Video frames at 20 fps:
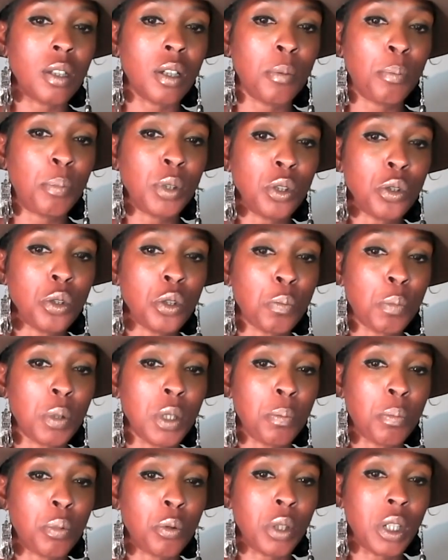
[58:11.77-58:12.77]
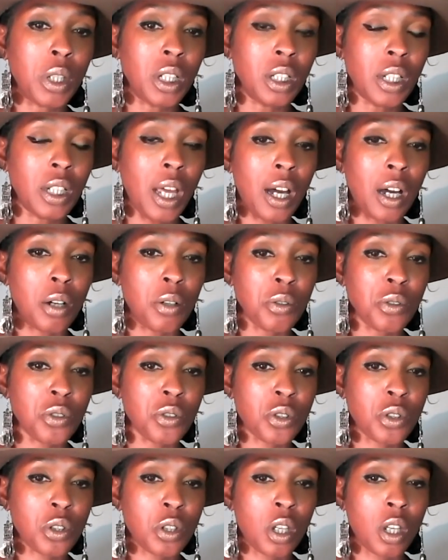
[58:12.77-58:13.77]
abuse people
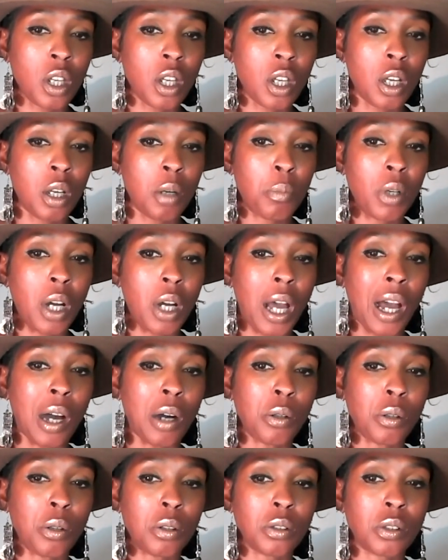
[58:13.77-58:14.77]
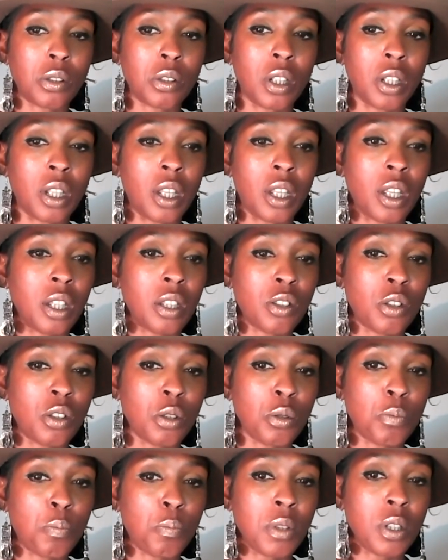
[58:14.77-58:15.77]
in-house, but out there
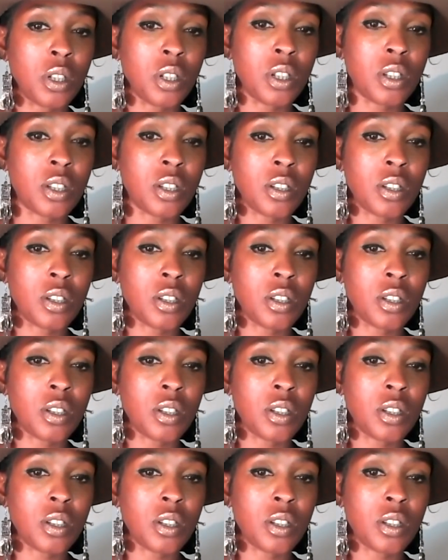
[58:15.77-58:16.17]
to be,